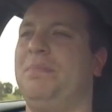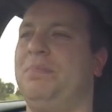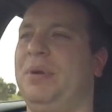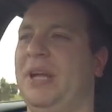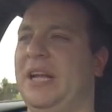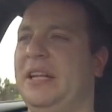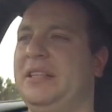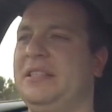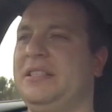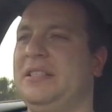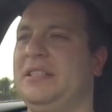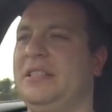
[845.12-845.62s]
the
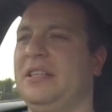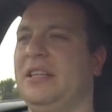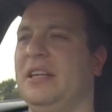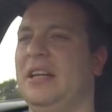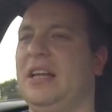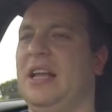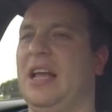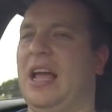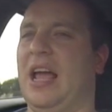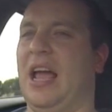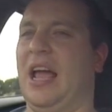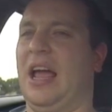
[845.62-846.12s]
bits,
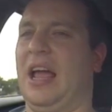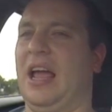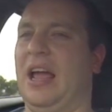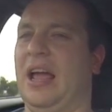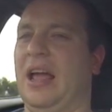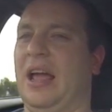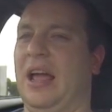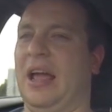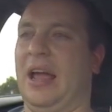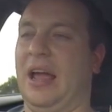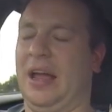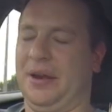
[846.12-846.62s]

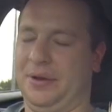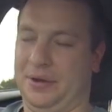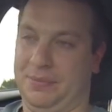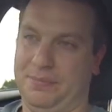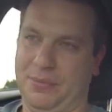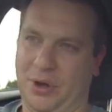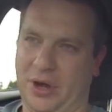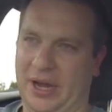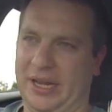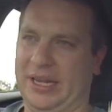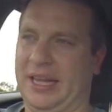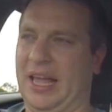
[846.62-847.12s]
and in
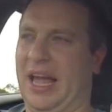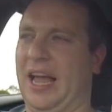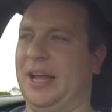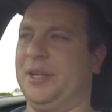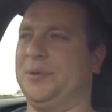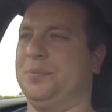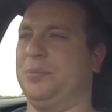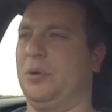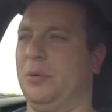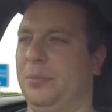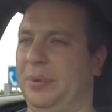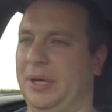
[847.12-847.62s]
my
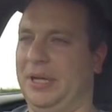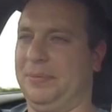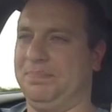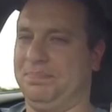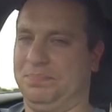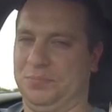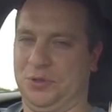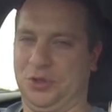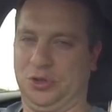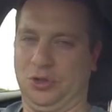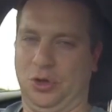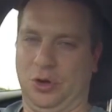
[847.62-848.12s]
case probably
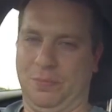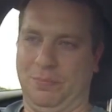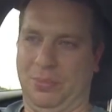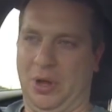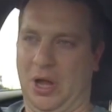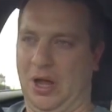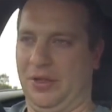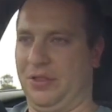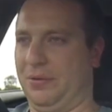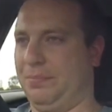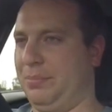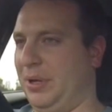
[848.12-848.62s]

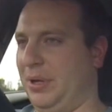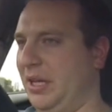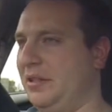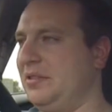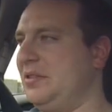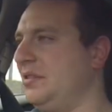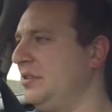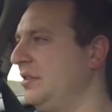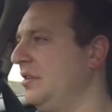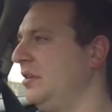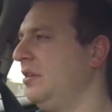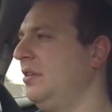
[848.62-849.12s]
stockpile the
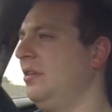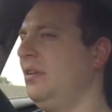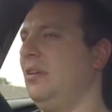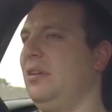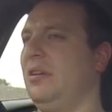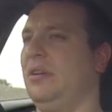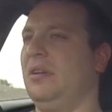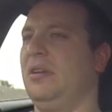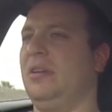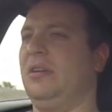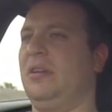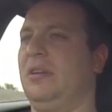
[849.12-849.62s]
bits,
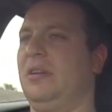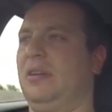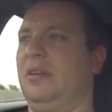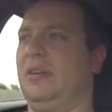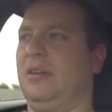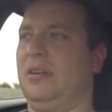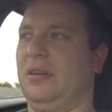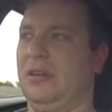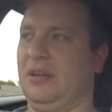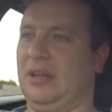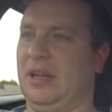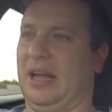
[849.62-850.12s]

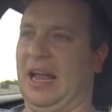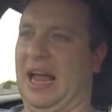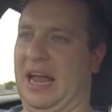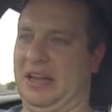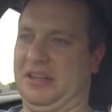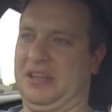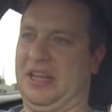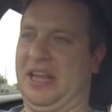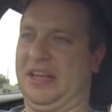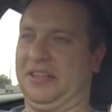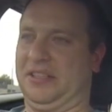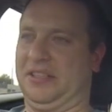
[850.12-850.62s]

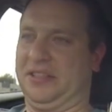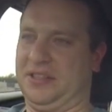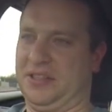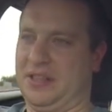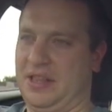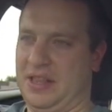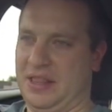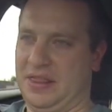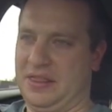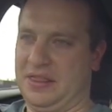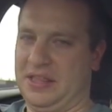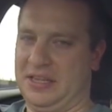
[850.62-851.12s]
and yes,
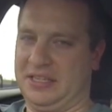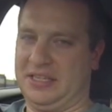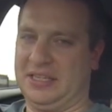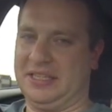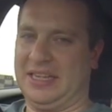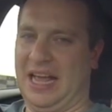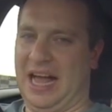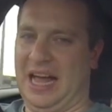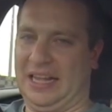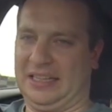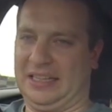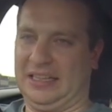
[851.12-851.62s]
this
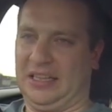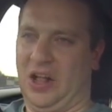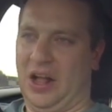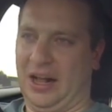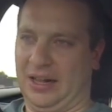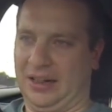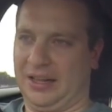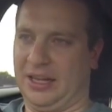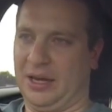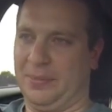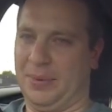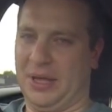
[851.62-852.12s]
is
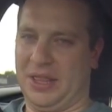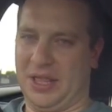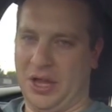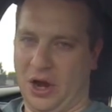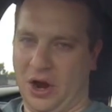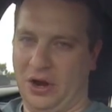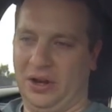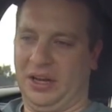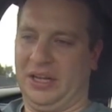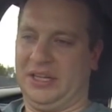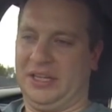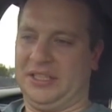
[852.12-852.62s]
unlikely to be the
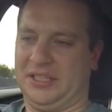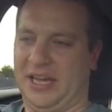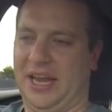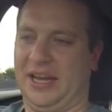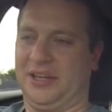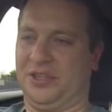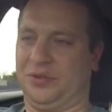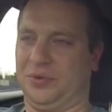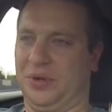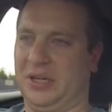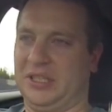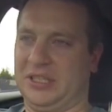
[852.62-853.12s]
only
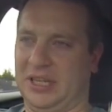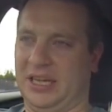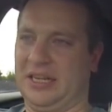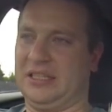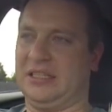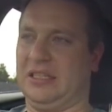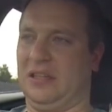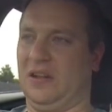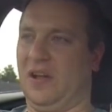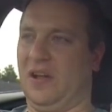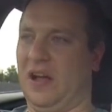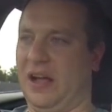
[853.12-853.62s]
CX-3
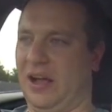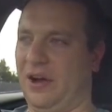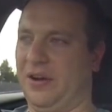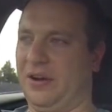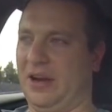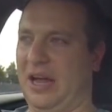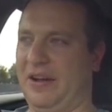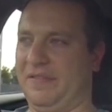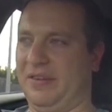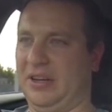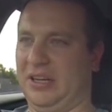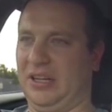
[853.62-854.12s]
diesel I
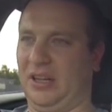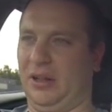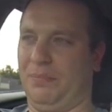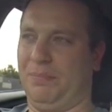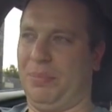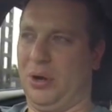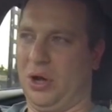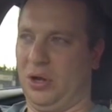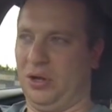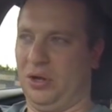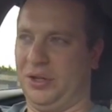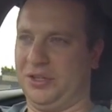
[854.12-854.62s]
own. I have a little
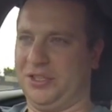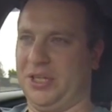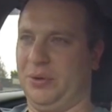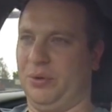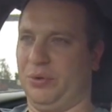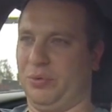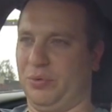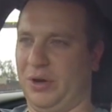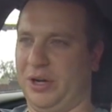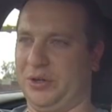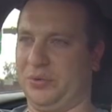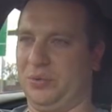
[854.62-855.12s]
policy
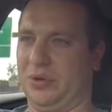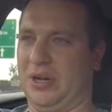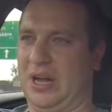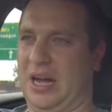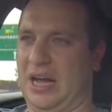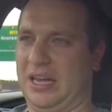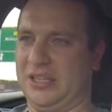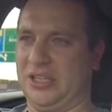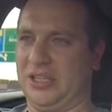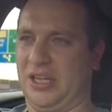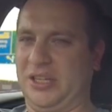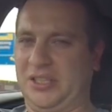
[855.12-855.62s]
with rental
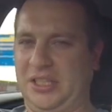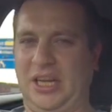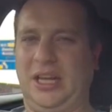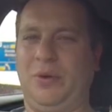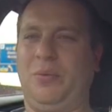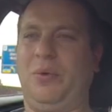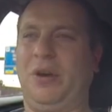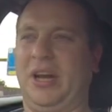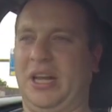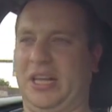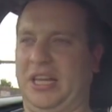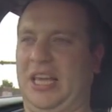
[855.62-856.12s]
cars. I ideally
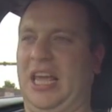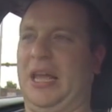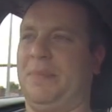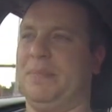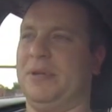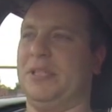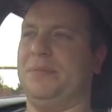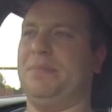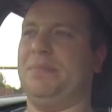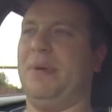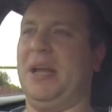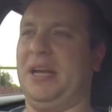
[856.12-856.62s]
want to
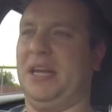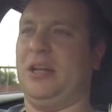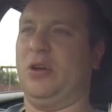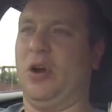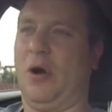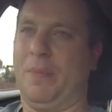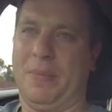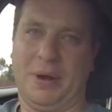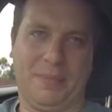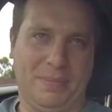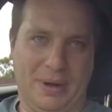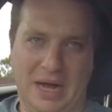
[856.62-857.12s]
keep as many
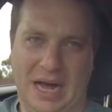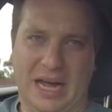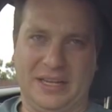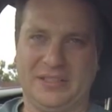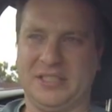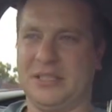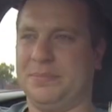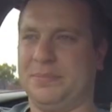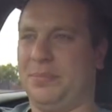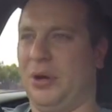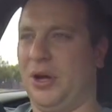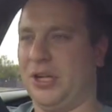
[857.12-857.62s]
common
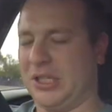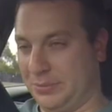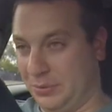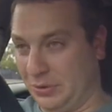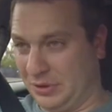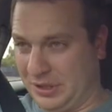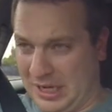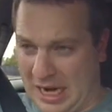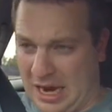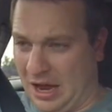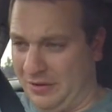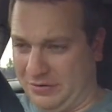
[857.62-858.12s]
parts as
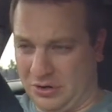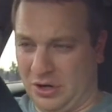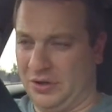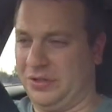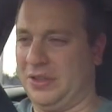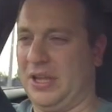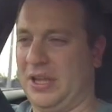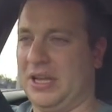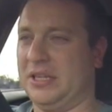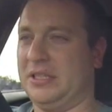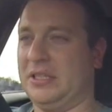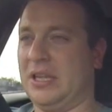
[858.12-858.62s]
possible. Now I've
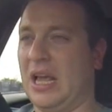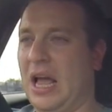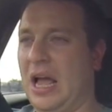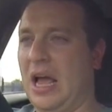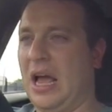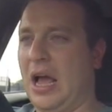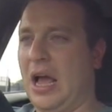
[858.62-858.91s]
got this,